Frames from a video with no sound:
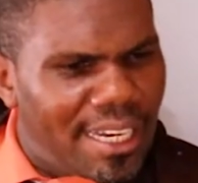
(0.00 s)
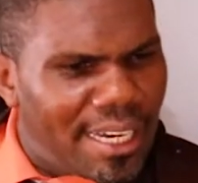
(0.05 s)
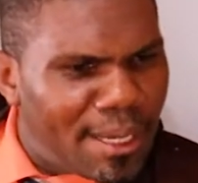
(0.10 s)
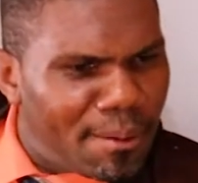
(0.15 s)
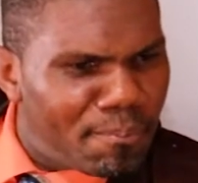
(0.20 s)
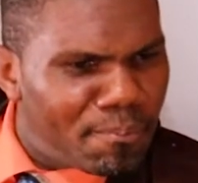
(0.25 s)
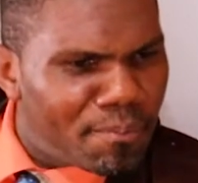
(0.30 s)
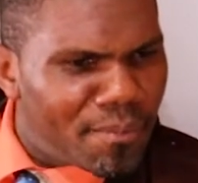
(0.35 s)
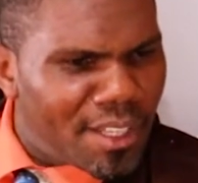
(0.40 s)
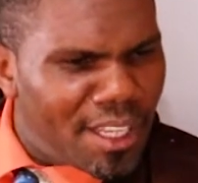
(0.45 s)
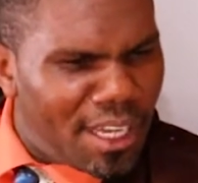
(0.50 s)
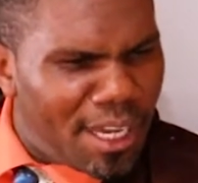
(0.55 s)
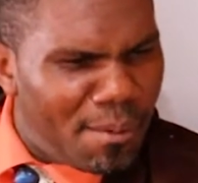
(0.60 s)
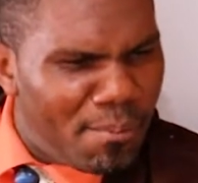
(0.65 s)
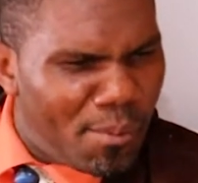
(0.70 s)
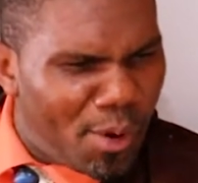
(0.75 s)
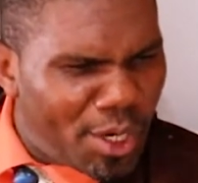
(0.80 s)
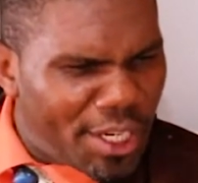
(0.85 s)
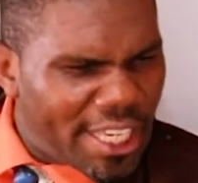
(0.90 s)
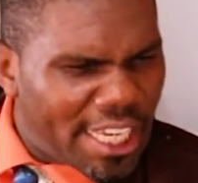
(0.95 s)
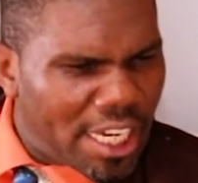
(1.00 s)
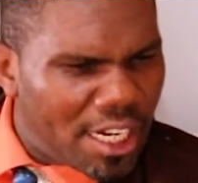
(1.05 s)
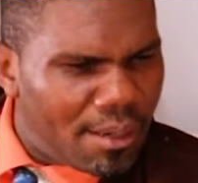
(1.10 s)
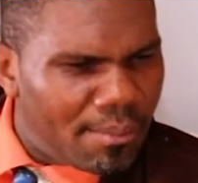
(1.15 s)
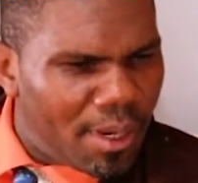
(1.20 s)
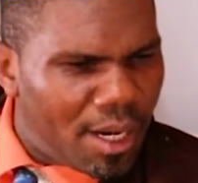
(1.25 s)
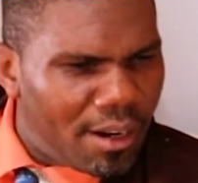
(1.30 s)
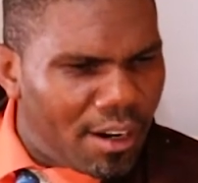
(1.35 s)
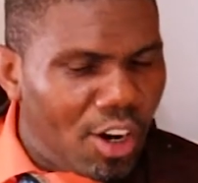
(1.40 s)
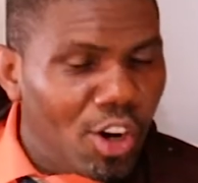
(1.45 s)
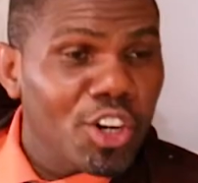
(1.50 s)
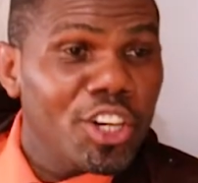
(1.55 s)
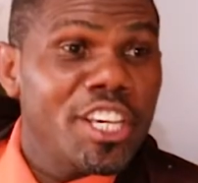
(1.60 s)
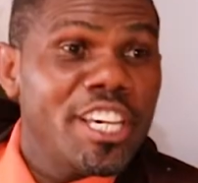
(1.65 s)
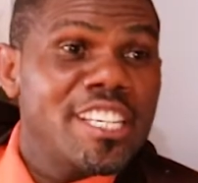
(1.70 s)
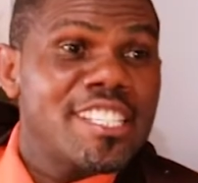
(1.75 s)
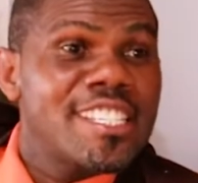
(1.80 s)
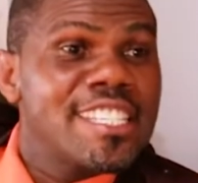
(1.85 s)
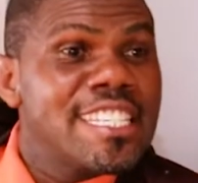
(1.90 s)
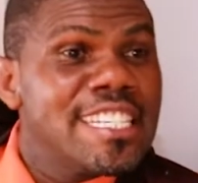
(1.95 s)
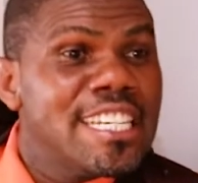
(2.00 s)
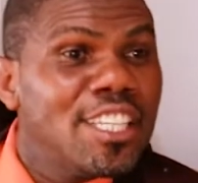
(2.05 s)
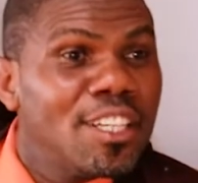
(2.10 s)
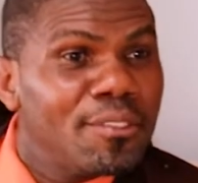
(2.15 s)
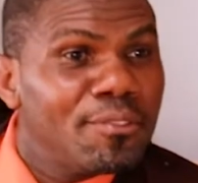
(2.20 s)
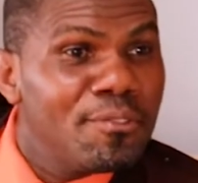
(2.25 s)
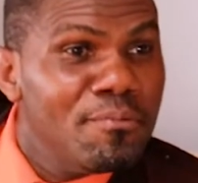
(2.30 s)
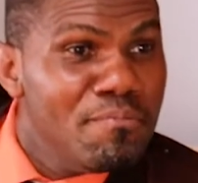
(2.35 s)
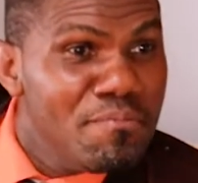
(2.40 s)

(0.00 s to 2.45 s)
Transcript: a modicum or a seed of